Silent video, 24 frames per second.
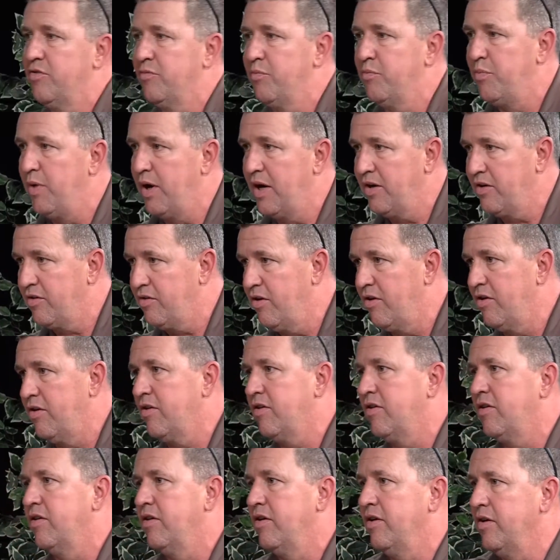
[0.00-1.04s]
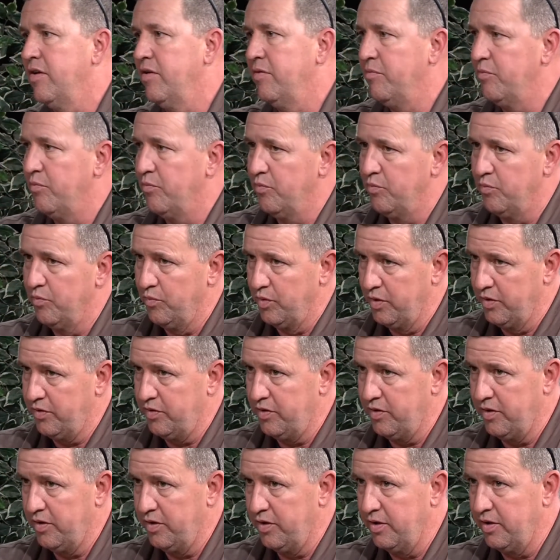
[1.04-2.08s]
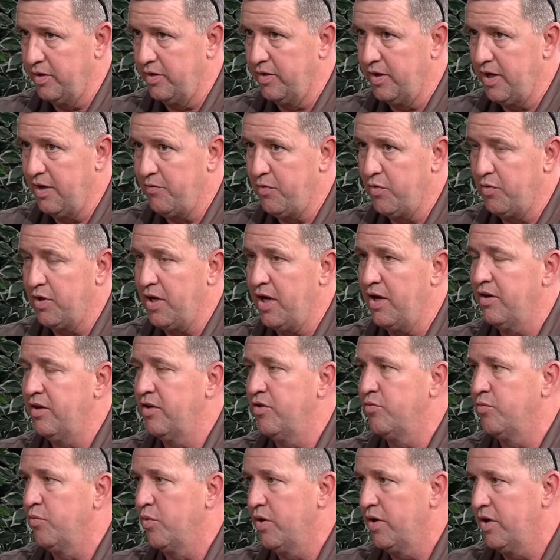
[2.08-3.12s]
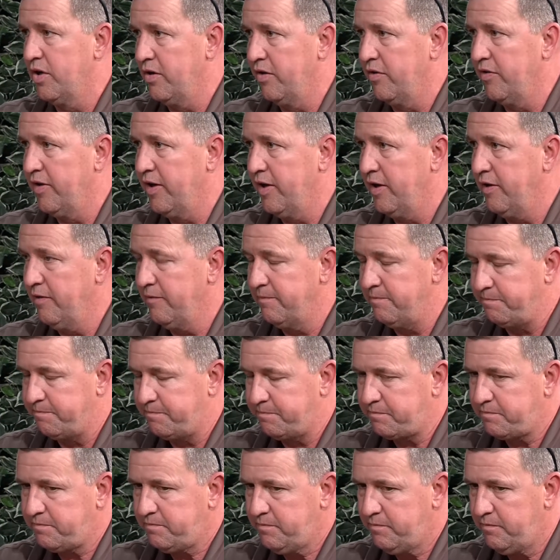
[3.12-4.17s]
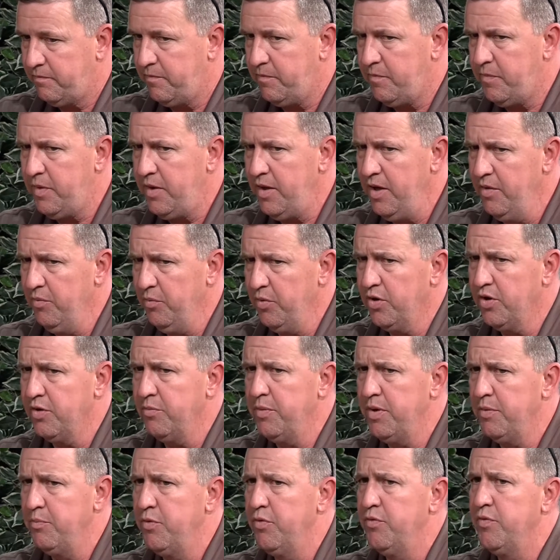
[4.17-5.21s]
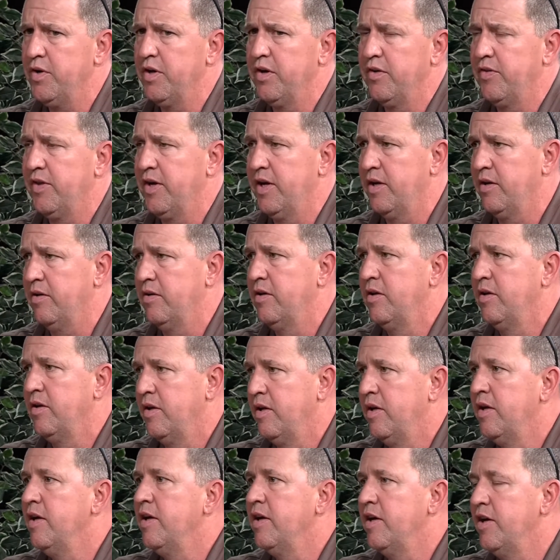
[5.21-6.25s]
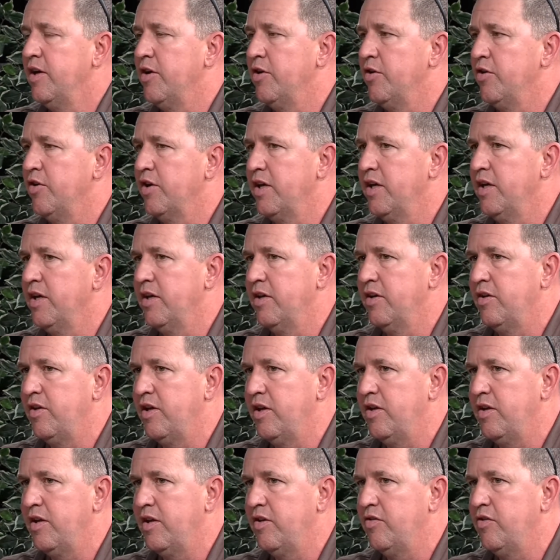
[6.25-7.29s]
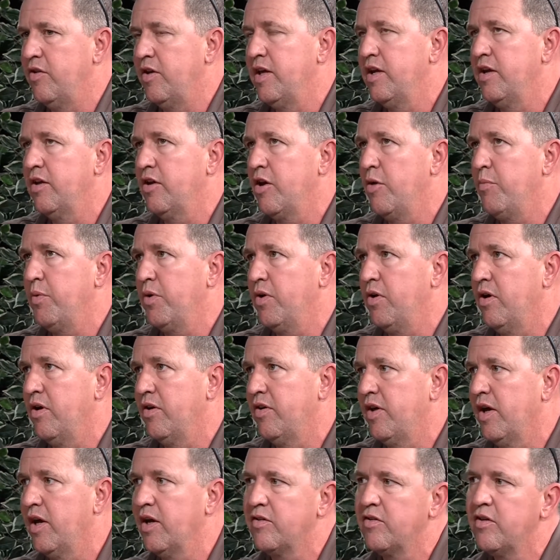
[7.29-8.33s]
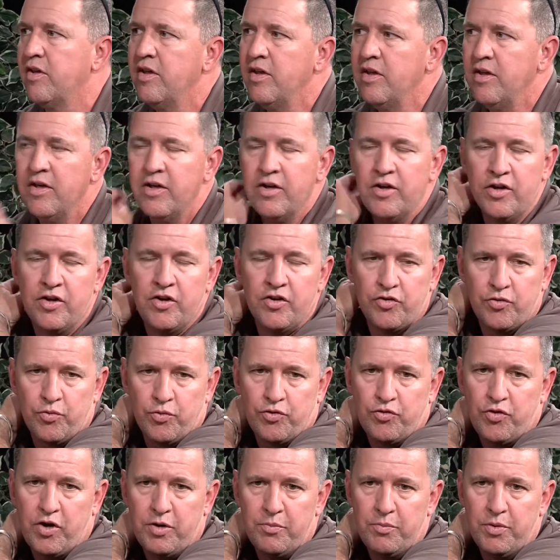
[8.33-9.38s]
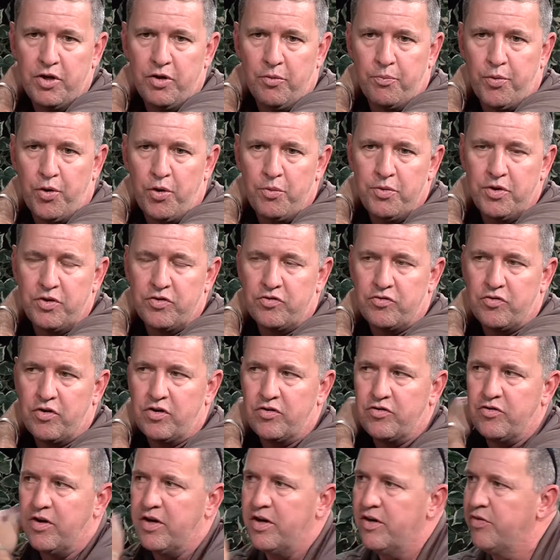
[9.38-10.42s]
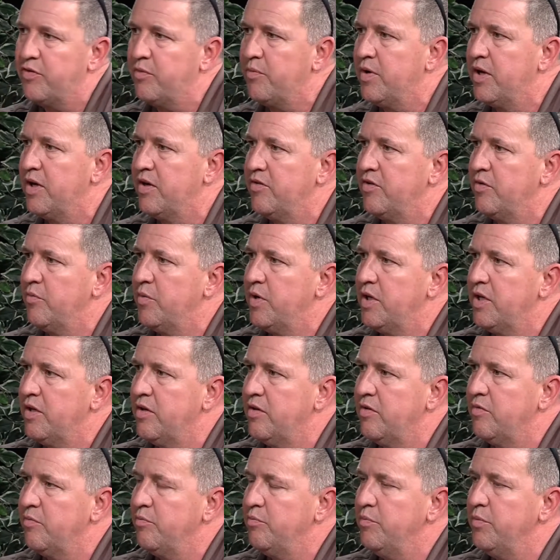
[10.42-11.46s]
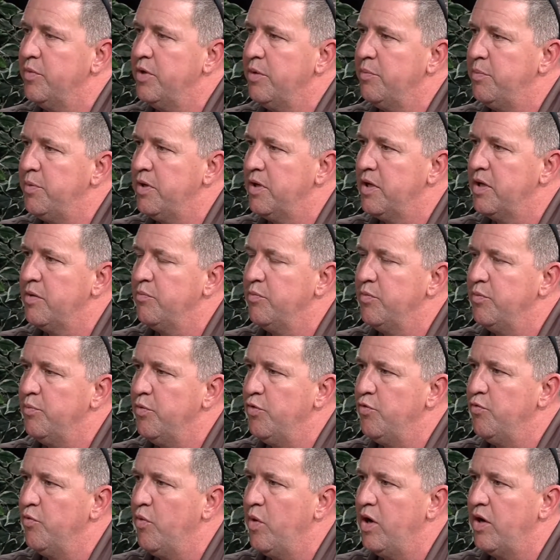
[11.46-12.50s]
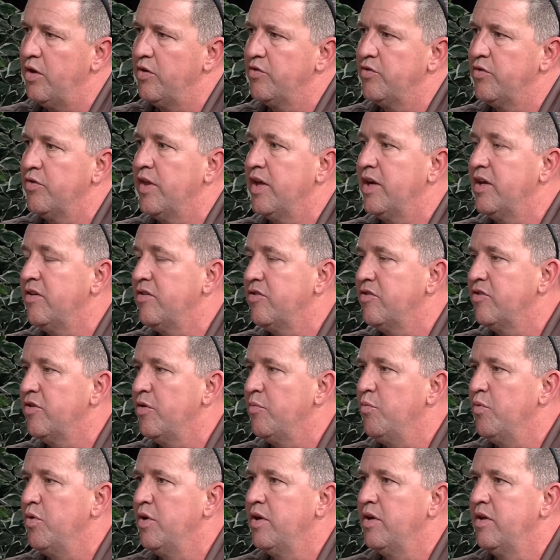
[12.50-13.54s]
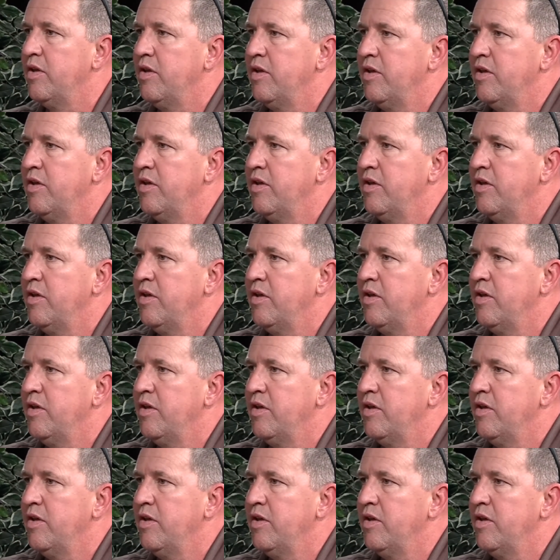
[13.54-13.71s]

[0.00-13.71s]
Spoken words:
Brant Clark with the Navajo County is working on that, and we're going to be moving on that here again. He's hit a couple contacts. So we're trying to build a permanent structure out at the range that we can manipulate and move walls. So that is somewhat